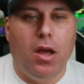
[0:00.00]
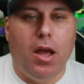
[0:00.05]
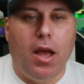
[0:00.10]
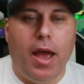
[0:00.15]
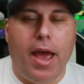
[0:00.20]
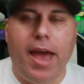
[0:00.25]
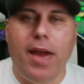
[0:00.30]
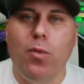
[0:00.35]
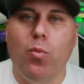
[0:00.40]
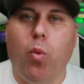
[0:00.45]

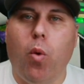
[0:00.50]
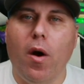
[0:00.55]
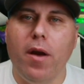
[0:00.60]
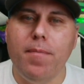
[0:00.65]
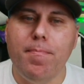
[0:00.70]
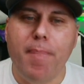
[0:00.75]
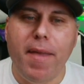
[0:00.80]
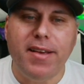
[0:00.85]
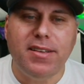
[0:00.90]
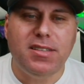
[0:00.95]
And what
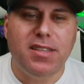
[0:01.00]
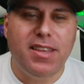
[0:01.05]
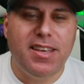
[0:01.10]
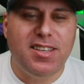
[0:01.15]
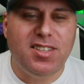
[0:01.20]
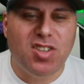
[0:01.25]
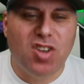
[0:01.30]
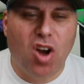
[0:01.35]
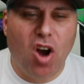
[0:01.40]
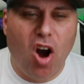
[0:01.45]
makes
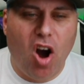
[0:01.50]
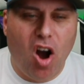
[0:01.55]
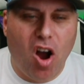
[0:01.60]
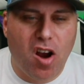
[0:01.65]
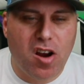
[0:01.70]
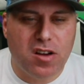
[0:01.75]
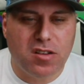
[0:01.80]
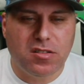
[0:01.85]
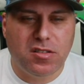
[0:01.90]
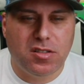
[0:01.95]
these
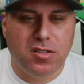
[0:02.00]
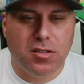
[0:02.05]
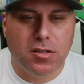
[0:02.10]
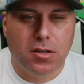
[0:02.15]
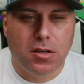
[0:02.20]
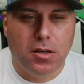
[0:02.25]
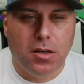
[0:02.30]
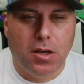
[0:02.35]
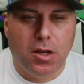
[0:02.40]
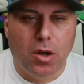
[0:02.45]
cards
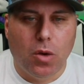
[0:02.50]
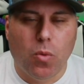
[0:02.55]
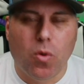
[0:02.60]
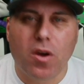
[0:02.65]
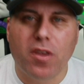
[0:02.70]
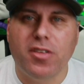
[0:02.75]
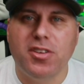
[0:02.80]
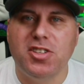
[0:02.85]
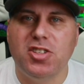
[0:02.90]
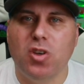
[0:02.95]

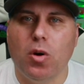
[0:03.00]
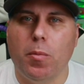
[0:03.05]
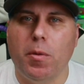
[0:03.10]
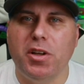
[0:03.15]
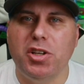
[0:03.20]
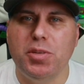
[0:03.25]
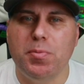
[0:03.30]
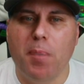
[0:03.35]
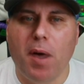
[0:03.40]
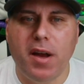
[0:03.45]
worth so
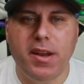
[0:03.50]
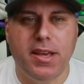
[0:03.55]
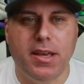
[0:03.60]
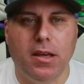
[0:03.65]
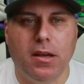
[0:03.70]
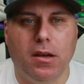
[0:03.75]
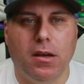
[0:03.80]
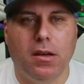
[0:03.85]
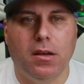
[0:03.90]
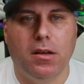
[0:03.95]
much money?
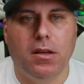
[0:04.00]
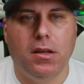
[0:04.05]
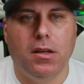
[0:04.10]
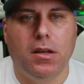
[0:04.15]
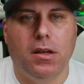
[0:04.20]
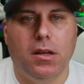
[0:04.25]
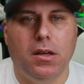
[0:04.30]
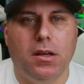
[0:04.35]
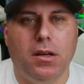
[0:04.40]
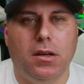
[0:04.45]

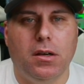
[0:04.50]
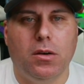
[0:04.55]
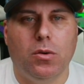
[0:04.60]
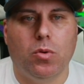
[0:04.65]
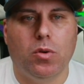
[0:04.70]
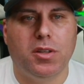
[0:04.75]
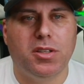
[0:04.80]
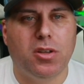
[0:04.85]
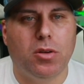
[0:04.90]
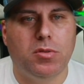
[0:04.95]

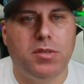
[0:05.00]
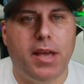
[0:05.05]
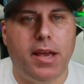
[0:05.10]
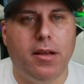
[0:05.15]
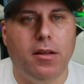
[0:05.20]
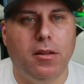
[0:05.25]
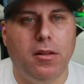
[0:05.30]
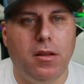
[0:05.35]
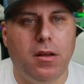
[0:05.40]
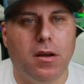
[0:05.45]
Let's go
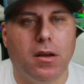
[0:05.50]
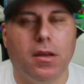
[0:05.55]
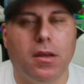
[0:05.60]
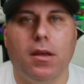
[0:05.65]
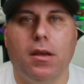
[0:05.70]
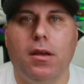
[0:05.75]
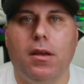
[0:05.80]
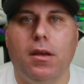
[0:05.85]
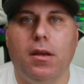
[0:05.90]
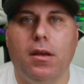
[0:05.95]
take a look
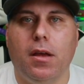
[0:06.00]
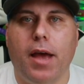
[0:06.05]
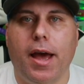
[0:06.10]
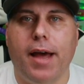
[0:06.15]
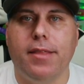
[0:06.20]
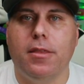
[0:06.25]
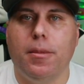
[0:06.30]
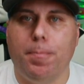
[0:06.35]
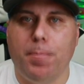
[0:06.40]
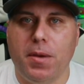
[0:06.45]

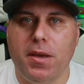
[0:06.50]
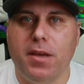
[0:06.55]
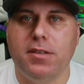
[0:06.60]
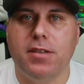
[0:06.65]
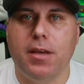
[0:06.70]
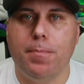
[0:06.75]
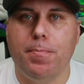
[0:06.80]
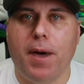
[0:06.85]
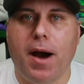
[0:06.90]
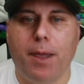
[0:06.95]
at the
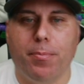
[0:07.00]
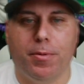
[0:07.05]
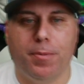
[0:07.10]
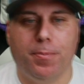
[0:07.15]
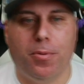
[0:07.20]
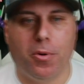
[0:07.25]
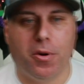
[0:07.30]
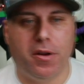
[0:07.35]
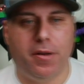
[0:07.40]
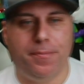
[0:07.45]
PSA Pop
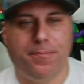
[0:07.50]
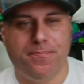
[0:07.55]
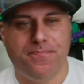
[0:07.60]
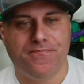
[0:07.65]
Report.